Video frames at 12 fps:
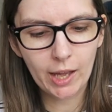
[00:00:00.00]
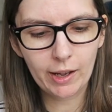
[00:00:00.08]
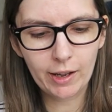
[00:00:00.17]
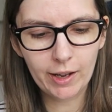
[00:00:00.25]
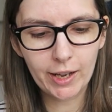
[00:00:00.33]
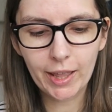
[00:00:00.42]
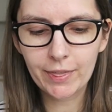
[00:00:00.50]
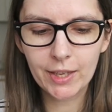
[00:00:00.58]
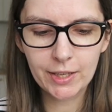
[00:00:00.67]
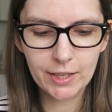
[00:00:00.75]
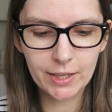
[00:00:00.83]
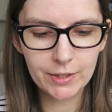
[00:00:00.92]
And
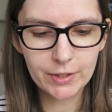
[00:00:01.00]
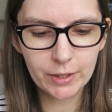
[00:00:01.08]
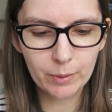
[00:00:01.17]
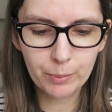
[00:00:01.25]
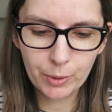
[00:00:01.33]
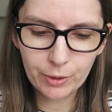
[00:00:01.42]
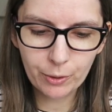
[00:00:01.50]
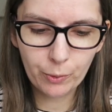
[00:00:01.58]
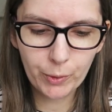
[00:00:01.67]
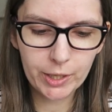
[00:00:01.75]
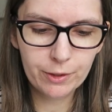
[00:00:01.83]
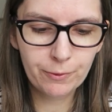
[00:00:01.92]
that is a book
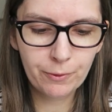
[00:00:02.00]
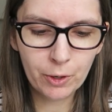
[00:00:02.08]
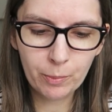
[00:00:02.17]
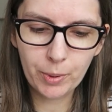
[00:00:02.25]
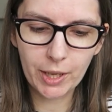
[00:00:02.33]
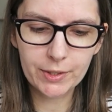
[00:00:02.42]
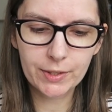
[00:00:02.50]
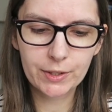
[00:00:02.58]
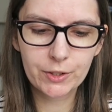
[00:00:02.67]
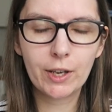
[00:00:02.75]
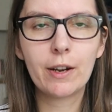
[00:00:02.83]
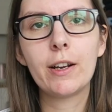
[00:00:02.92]
with 4+
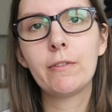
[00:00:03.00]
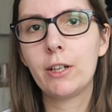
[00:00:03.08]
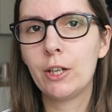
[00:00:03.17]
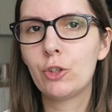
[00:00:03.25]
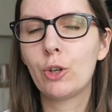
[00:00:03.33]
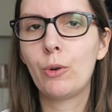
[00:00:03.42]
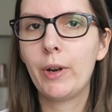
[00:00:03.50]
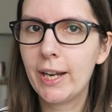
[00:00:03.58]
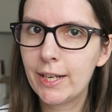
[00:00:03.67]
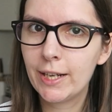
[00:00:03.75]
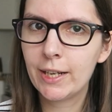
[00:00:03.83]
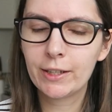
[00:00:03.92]
star average
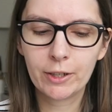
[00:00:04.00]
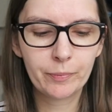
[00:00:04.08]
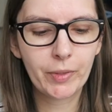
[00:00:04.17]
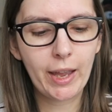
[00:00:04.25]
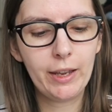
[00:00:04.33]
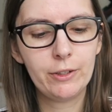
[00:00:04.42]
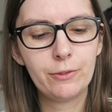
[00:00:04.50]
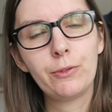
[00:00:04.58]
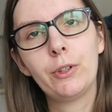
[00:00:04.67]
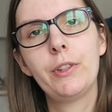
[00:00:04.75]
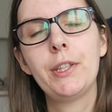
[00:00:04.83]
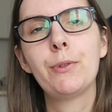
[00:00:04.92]
rating, and
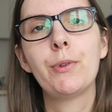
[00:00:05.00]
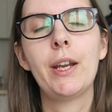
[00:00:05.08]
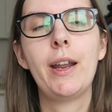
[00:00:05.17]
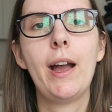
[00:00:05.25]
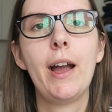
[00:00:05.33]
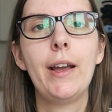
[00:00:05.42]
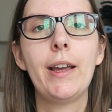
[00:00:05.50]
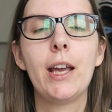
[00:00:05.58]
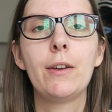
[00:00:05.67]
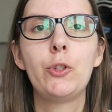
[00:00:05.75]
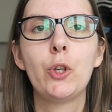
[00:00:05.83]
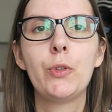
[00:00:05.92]
for this one I
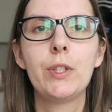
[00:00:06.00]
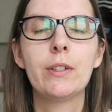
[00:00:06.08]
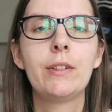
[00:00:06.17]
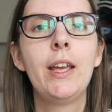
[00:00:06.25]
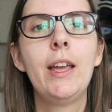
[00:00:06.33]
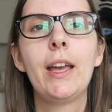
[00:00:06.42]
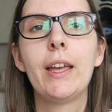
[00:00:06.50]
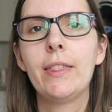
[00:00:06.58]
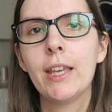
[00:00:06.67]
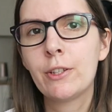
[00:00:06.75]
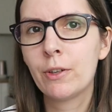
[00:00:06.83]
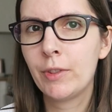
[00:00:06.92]
have chosen
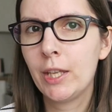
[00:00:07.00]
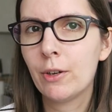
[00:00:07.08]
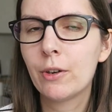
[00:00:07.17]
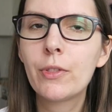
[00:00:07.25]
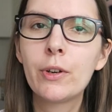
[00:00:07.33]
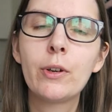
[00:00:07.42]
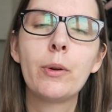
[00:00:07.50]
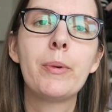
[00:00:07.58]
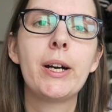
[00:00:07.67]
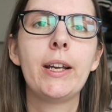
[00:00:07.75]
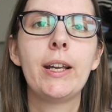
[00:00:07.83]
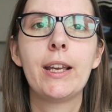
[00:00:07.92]
Death of the Author
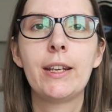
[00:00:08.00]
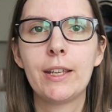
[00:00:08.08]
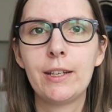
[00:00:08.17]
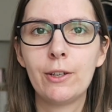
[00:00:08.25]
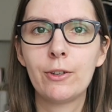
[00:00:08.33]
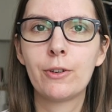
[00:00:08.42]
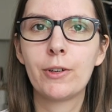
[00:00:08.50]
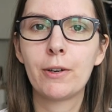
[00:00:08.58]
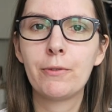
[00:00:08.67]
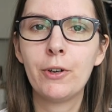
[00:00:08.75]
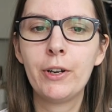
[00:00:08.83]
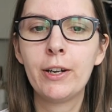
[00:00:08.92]
by Nnedi
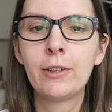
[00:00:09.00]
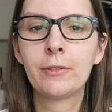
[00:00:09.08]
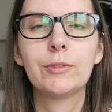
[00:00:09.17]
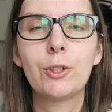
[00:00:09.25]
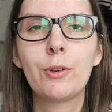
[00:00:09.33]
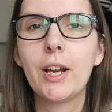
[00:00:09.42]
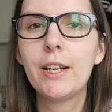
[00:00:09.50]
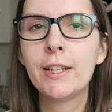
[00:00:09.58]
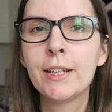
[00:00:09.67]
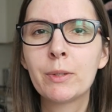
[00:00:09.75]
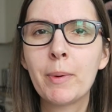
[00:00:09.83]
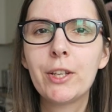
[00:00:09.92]
Okorafor. The
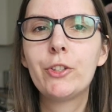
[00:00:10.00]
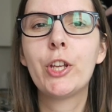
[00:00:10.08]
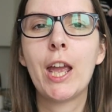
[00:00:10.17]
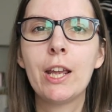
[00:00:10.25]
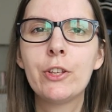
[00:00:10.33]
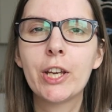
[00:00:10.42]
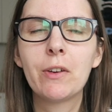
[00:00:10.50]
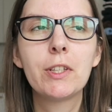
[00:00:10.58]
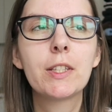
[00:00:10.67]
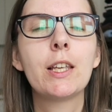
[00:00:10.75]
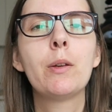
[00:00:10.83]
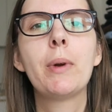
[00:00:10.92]
ratings might change
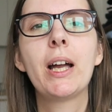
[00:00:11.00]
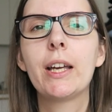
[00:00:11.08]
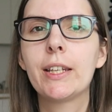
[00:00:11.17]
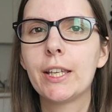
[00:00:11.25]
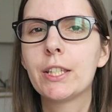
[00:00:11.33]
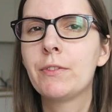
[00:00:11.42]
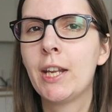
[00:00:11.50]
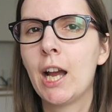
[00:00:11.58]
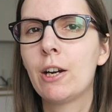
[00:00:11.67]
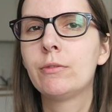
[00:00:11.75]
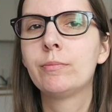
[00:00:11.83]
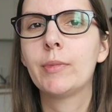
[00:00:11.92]
obviously, but as of
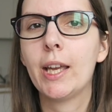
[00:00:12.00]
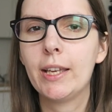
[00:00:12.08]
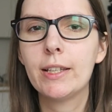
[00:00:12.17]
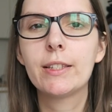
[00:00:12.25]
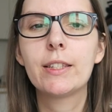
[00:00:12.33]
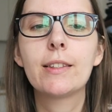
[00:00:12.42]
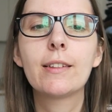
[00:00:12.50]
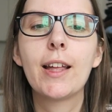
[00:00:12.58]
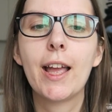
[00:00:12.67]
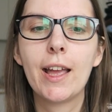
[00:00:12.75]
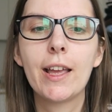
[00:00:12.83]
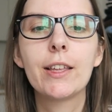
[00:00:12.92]
now it still
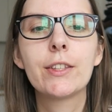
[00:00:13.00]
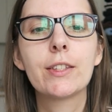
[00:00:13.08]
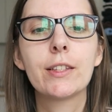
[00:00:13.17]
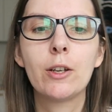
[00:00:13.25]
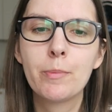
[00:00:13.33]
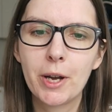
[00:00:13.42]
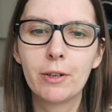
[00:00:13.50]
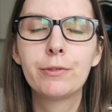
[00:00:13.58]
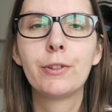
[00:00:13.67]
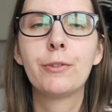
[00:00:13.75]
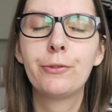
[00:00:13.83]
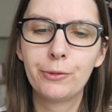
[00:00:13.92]
has above
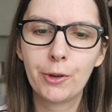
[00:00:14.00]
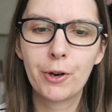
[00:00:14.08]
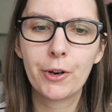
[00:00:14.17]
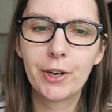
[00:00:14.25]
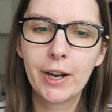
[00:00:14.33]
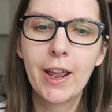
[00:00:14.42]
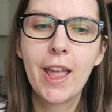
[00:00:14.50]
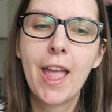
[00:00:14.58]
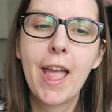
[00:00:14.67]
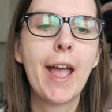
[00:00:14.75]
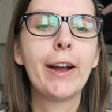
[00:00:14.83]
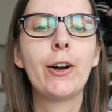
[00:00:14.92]
4
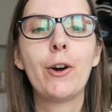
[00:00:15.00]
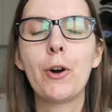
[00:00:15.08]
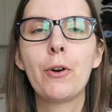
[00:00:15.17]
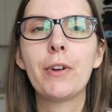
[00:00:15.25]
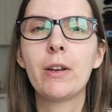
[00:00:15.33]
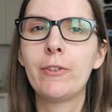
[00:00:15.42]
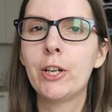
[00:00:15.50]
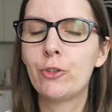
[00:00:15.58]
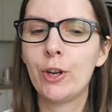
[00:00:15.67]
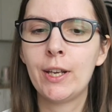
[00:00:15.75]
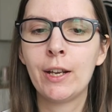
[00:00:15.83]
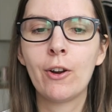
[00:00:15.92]
of average
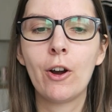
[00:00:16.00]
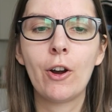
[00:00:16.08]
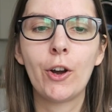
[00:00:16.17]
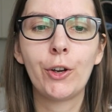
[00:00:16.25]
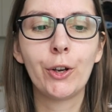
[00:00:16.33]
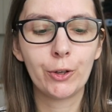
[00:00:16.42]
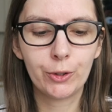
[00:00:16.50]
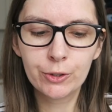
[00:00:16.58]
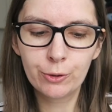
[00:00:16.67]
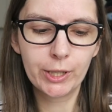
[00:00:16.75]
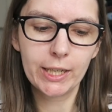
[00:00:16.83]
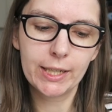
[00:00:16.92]
rating on
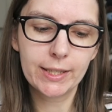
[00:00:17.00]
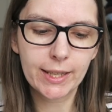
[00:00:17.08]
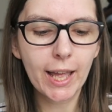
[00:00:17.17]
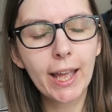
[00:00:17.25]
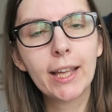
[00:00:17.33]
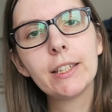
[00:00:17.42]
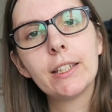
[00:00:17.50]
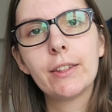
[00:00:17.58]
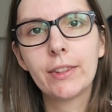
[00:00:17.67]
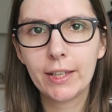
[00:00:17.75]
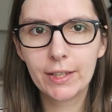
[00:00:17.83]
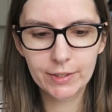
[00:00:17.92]
Goodreads,
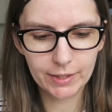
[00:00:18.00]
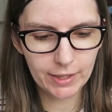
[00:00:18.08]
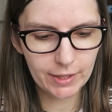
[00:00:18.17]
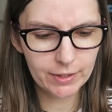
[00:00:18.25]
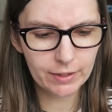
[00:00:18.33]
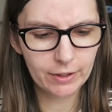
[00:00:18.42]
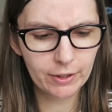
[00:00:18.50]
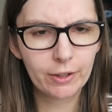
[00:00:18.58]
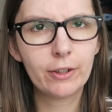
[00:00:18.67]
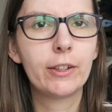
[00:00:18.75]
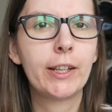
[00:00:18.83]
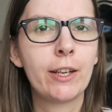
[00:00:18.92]
and this is
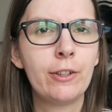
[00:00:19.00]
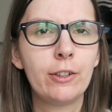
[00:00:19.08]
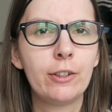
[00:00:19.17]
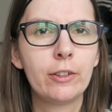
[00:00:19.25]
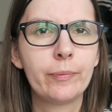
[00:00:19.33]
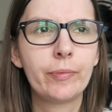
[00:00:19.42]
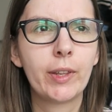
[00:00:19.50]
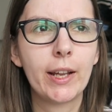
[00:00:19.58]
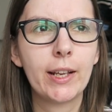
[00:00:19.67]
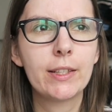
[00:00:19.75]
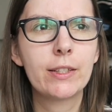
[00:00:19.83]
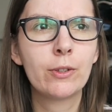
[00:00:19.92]
a kind of, I
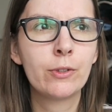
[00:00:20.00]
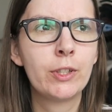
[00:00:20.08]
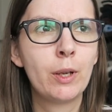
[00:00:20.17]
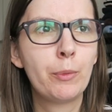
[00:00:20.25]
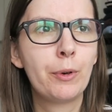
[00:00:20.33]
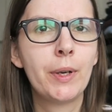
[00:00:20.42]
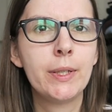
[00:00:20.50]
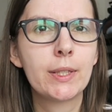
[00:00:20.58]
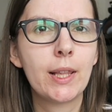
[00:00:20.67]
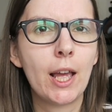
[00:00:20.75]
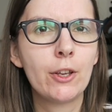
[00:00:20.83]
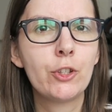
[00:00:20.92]
guess, contemporary
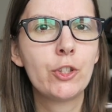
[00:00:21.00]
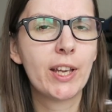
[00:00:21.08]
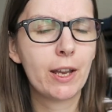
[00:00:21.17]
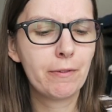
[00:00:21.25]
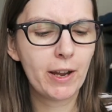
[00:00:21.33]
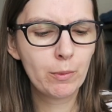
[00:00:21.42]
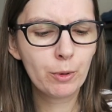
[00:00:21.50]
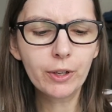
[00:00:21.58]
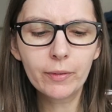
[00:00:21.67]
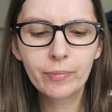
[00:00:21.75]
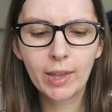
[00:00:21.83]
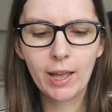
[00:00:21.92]
/ sci-fi
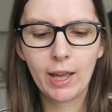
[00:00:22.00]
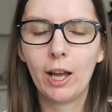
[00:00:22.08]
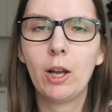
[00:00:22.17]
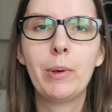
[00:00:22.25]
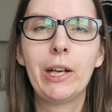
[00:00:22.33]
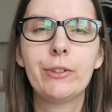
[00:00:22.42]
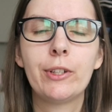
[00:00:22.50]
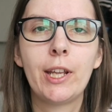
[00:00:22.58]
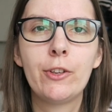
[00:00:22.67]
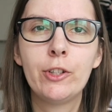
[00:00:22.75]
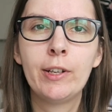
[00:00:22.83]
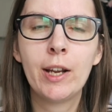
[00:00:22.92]
book about a
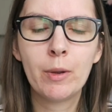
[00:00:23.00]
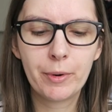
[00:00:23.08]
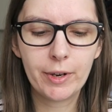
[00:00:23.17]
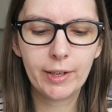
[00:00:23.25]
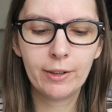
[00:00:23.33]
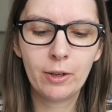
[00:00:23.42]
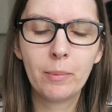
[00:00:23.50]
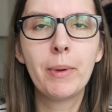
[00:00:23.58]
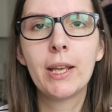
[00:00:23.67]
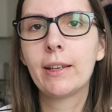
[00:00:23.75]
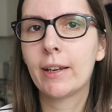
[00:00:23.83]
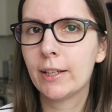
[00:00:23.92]
Nigerian American
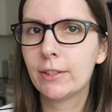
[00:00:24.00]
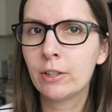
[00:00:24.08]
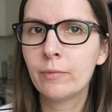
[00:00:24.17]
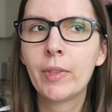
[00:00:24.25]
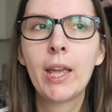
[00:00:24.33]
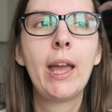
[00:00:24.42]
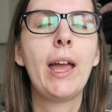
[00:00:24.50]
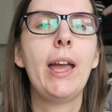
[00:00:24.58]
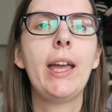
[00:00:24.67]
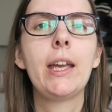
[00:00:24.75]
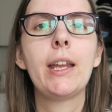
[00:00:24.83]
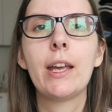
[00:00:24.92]
main character.
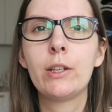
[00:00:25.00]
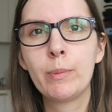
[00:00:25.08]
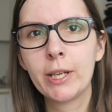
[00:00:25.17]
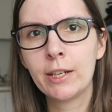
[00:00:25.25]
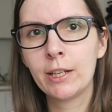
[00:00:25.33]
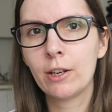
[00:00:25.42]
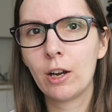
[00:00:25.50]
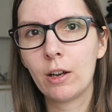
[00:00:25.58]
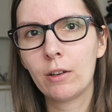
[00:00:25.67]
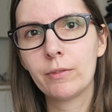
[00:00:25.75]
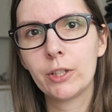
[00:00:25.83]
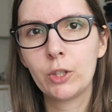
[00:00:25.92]
And at the beginning
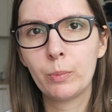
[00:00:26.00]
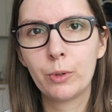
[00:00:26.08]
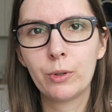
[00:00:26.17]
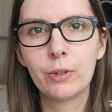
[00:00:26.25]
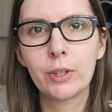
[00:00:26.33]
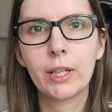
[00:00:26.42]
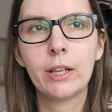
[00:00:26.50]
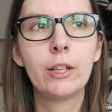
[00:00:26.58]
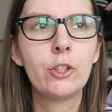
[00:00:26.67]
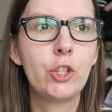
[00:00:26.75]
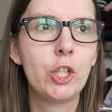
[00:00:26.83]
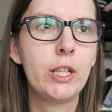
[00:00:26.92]
of the book
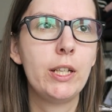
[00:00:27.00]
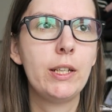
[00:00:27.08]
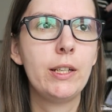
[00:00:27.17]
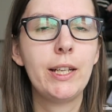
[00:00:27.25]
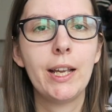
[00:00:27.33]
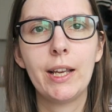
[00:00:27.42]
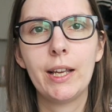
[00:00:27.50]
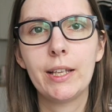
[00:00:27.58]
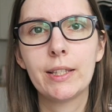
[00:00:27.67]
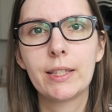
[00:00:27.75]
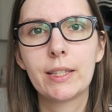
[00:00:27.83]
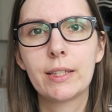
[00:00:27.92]
she
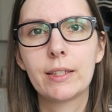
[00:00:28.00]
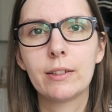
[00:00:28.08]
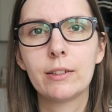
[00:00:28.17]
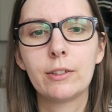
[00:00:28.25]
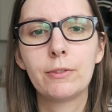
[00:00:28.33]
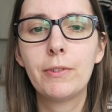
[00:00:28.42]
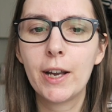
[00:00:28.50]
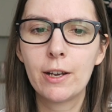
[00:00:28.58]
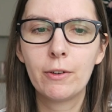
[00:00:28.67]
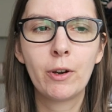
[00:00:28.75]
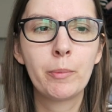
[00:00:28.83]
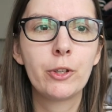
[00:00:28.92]
gets
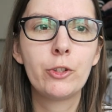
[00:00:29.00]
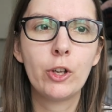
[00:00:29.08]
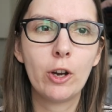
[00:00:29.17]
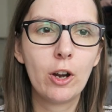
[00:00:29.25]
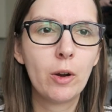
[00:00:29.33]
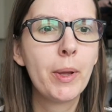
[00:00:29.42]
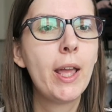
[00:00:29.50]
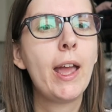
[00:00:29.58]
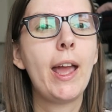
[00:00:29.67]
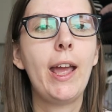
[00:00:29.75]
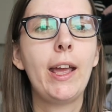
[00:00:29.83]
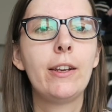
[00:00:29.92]
fired from her job
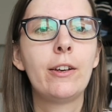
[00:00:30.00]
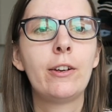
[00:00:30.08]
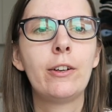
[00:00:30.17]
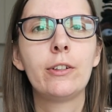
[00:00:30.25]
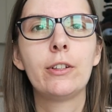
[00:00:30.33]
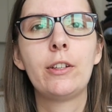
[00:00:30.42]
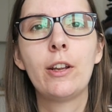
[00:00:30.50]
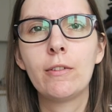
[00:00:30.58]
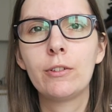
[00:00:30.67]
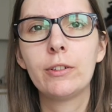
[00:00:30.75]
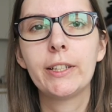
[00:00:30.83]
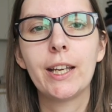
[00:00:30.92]
and her
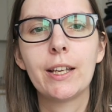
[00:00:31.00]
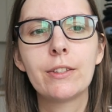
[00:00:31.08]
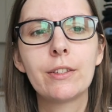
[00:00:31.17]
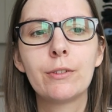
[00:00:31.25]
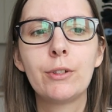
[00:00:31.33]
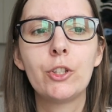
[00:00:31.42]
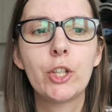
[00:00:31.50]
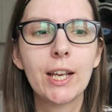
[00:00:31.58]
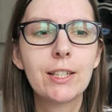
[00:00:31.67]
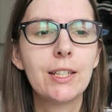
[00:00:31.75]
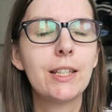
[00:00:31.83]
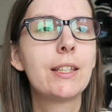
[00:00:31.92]
novel gets
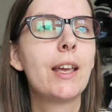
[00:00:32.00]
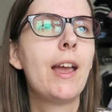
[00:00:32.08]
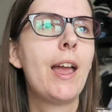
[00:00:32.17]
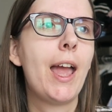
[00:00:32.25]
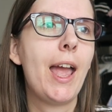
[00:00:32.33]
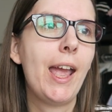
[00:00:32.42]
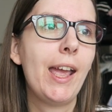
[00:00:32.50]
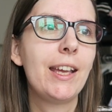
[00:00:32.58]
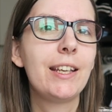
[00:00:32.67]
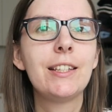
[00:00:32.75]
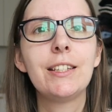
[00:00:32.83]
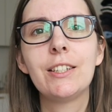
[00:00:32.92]
rejected,
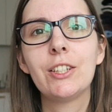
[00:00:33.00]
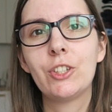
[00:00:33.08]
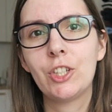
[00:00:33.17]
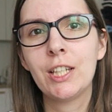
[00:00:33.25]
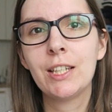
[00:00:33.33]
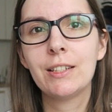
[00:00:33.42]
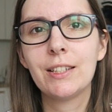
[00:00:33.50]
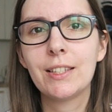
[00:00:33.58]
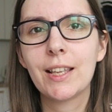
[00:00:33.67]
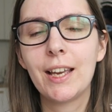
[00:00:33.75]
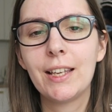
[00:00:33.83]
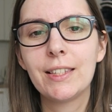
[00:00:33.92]
and she
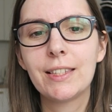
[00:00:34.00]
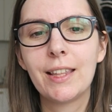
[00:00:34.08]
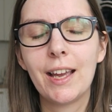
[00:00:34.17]
decides